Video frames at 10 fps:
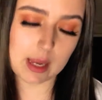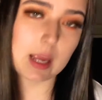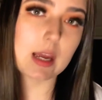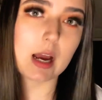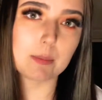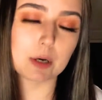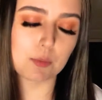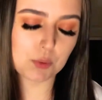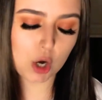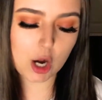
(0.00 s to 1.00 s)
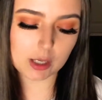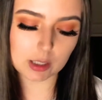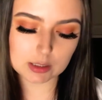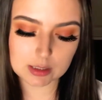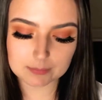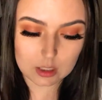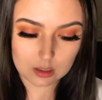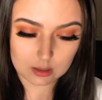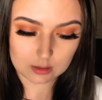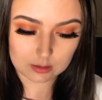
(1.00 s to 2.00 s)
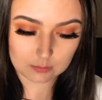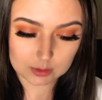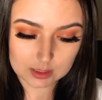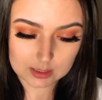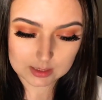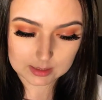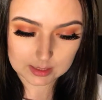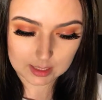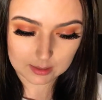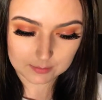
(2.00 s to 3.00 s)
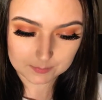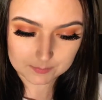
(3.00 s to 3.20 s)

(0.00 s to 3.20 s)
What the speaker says: a eyebrow product. What does it say?